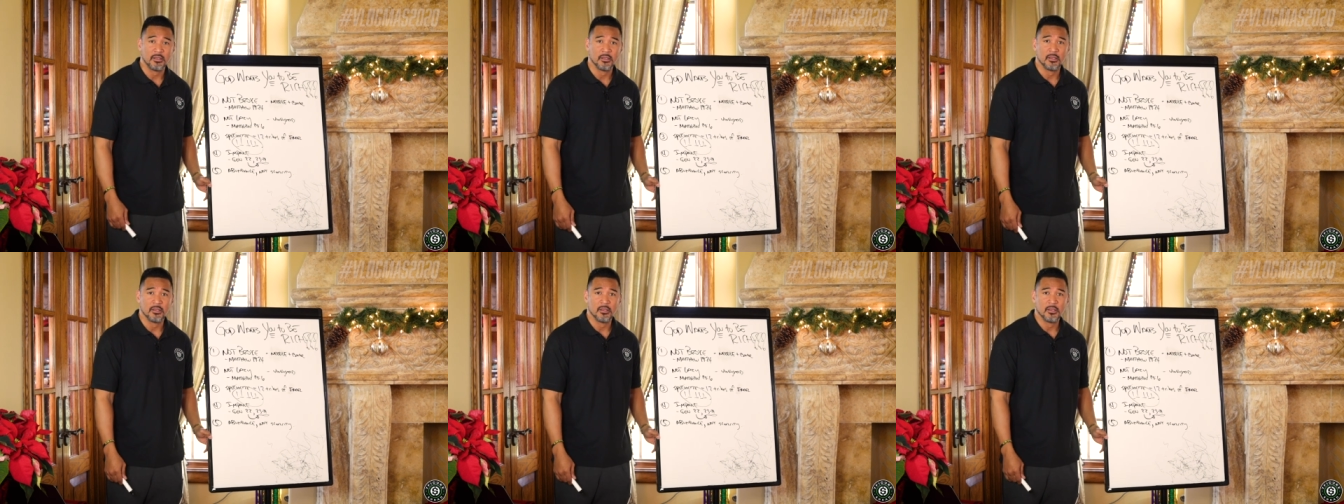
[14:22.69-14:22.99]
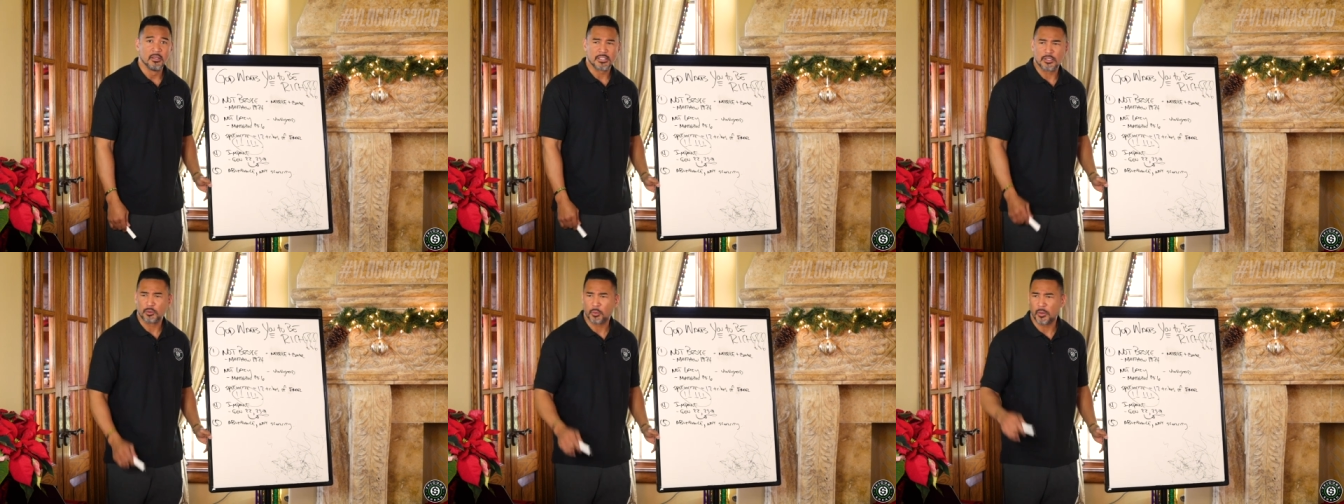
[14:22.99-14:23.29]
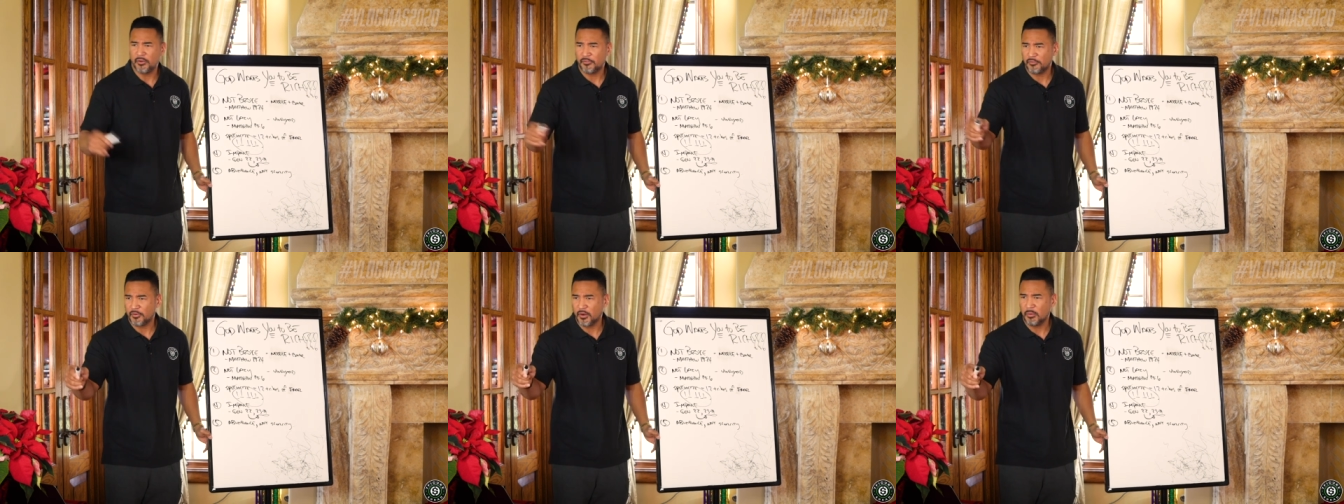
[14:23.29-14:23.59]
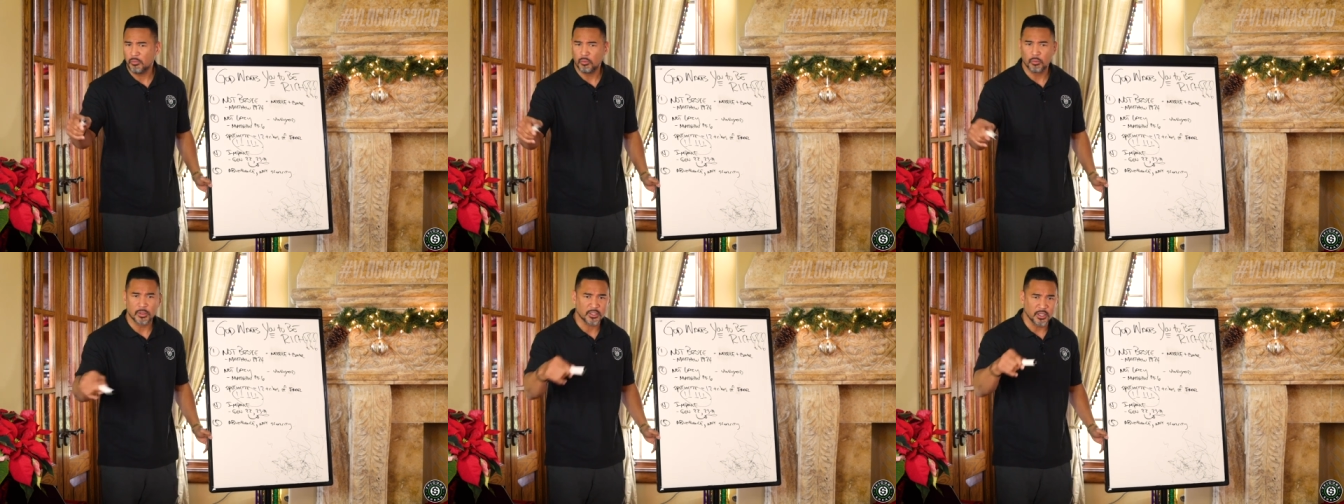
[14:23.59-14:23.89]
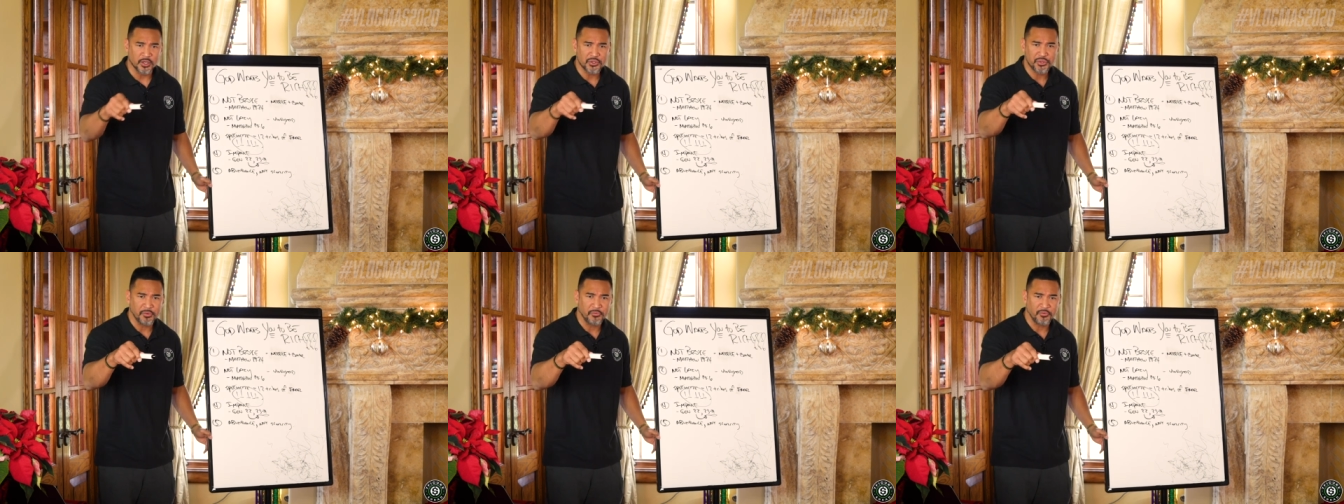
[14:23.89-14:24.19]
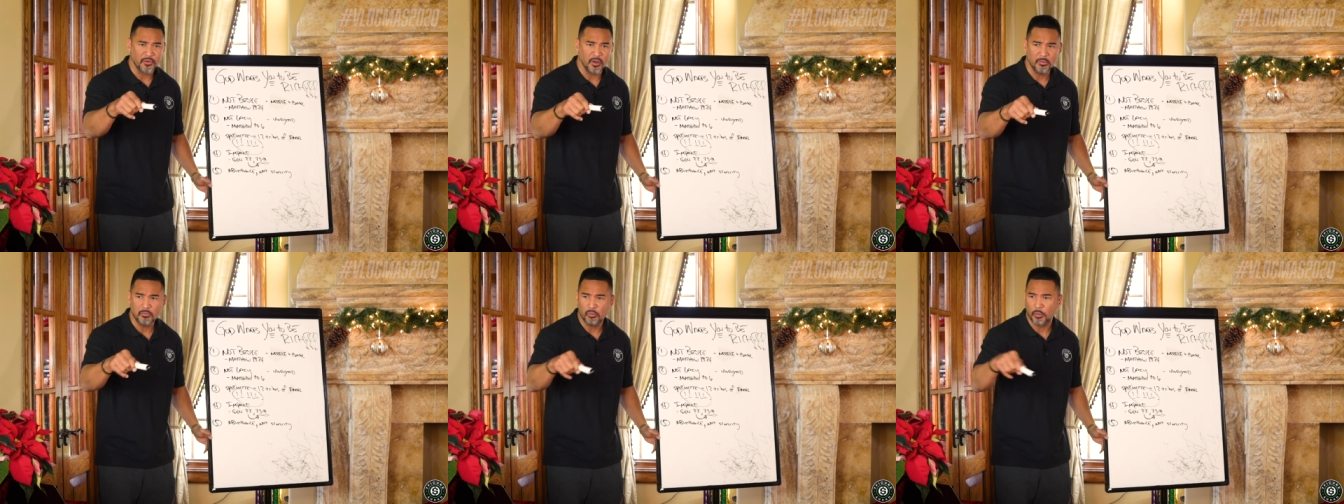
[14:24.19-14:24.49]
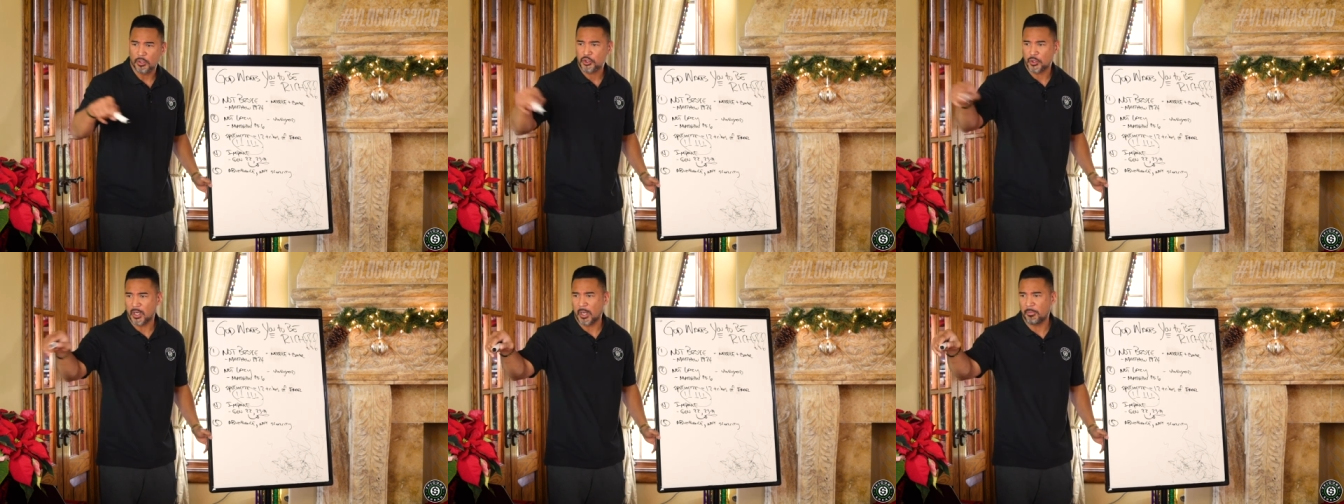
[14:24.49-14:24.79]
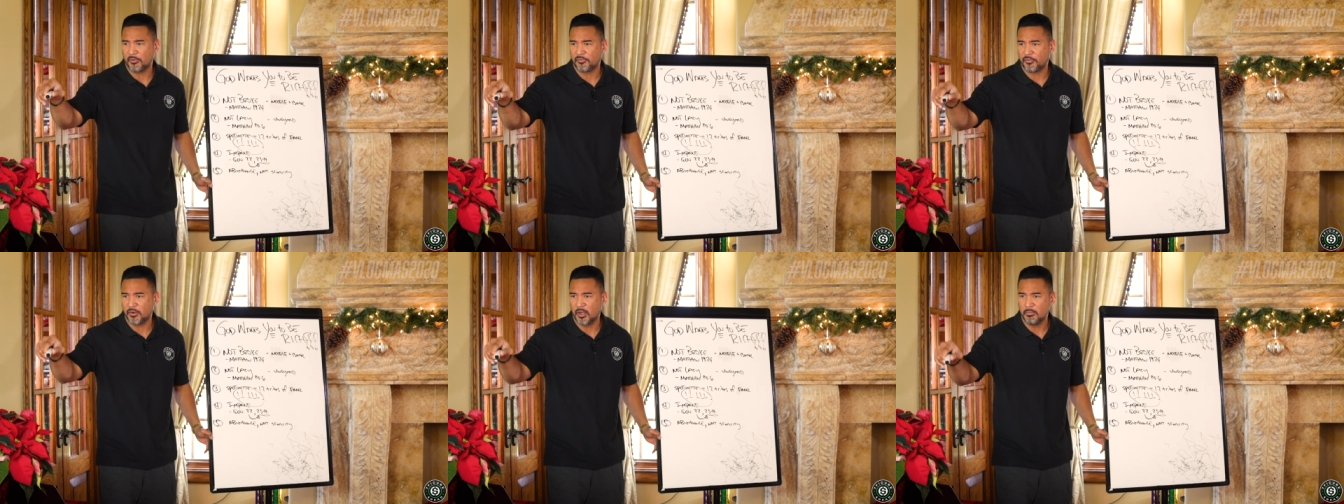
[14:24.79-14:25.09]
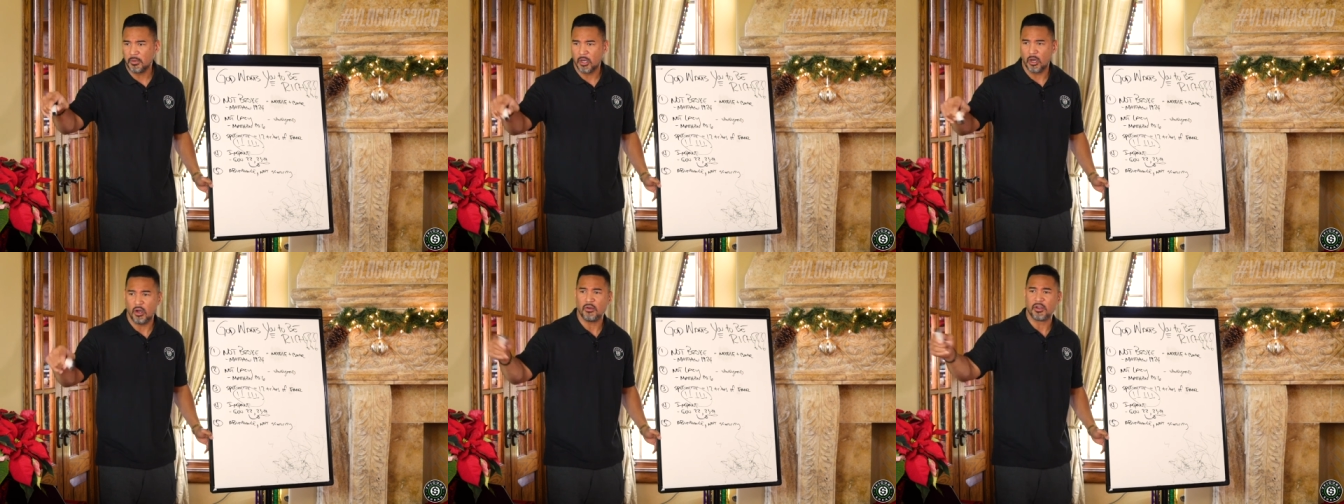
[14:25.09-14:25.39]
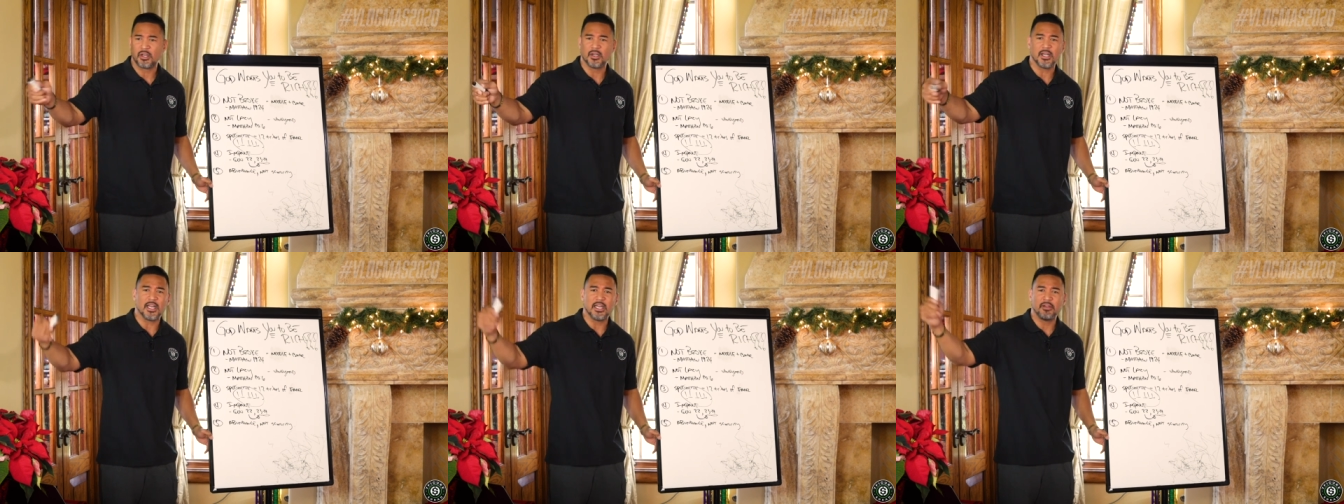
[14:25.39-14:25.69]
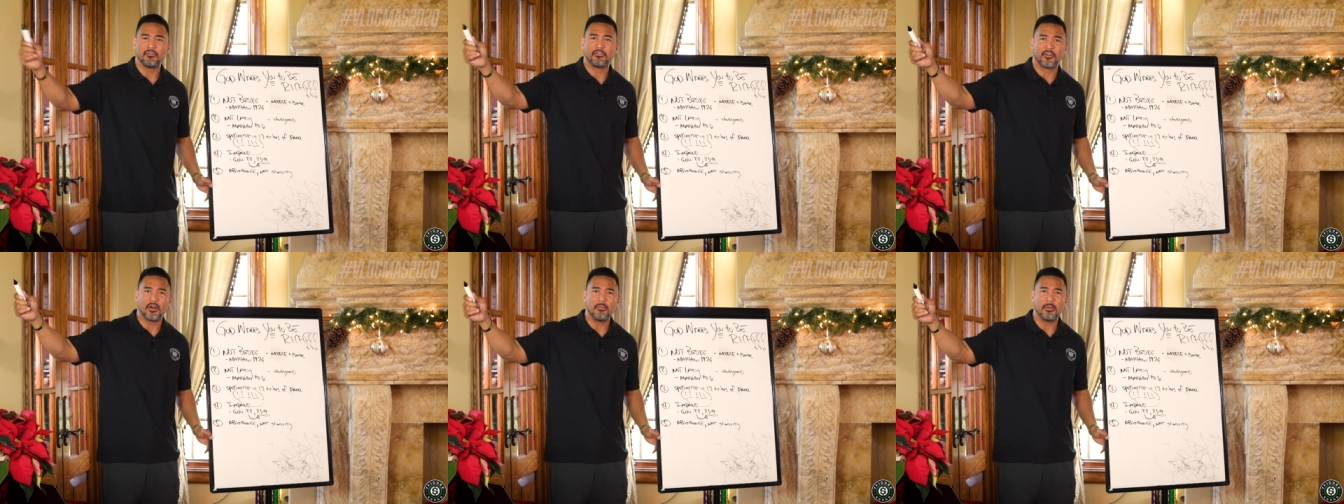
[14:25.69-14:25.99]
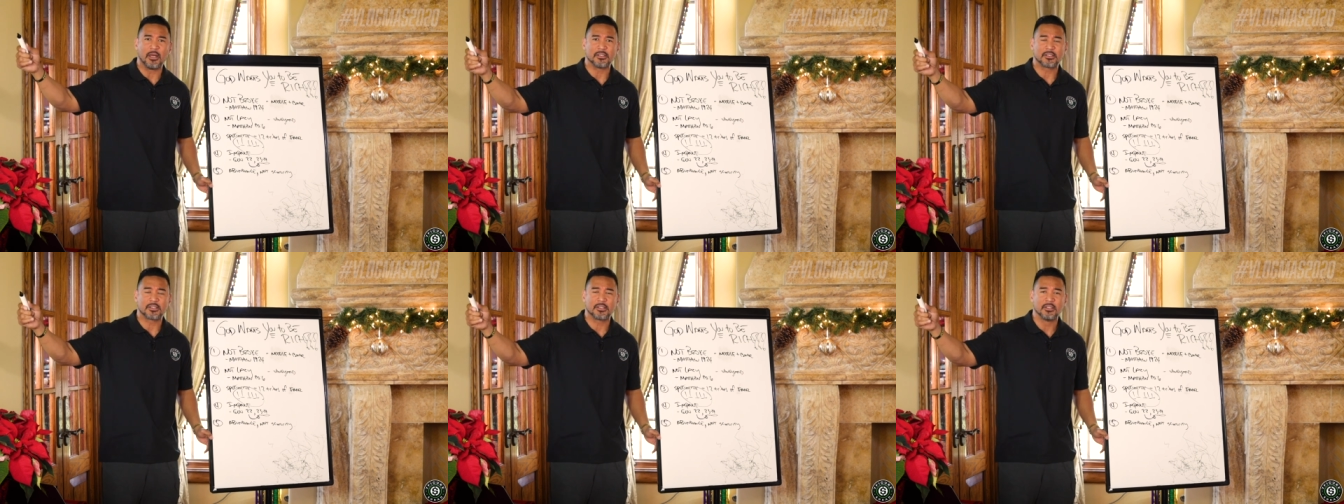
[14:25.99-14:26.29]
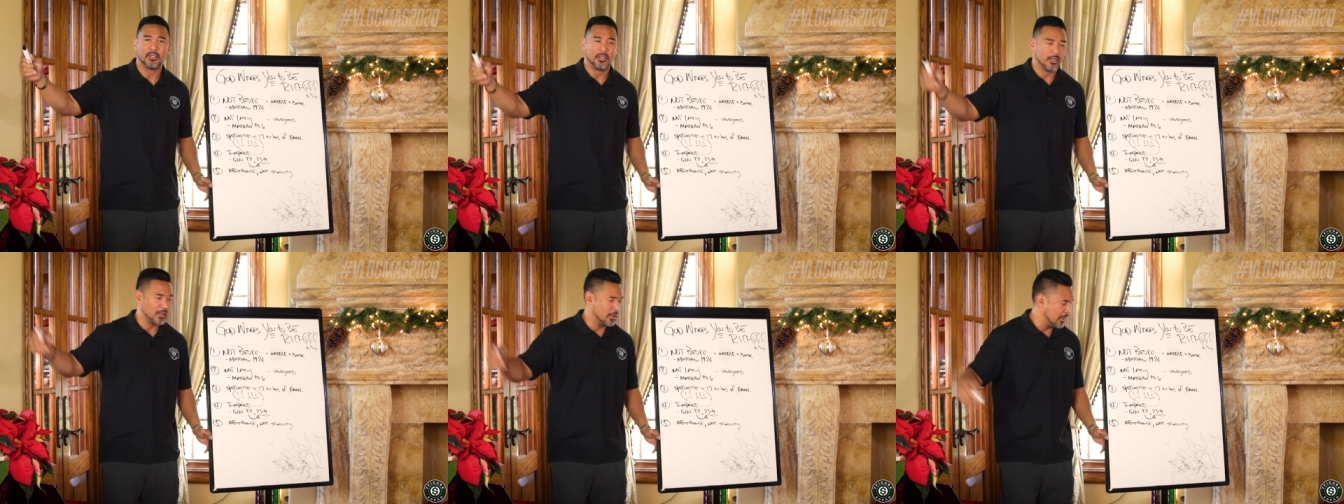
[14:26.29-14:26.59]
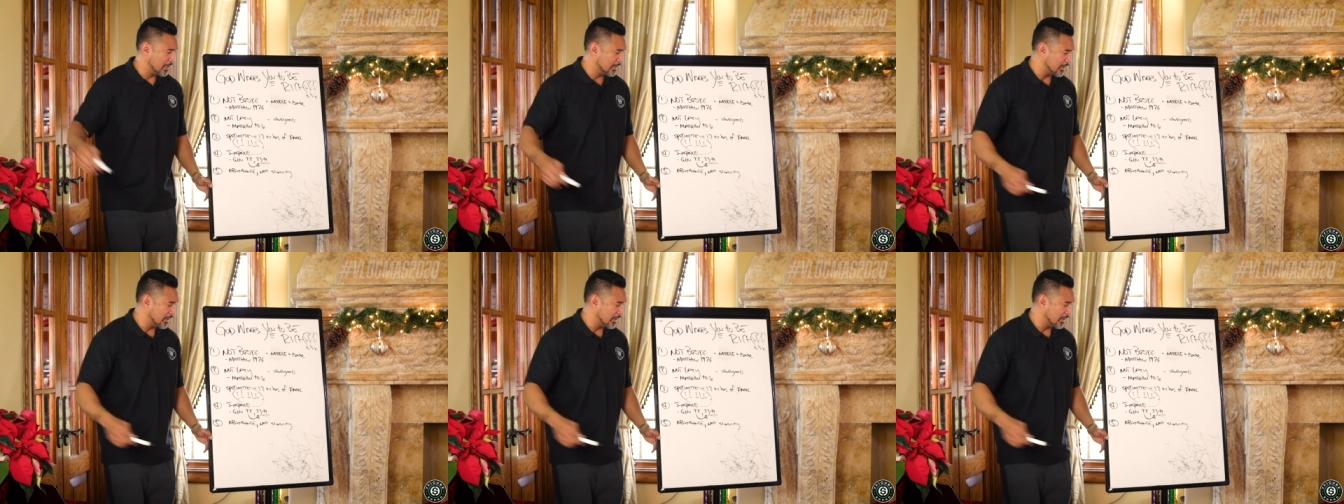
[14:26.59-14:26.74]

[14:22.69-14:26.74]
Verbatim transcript: He says, Where are you from? What country are you from? What tribe are you from? Oh, you're not even from us.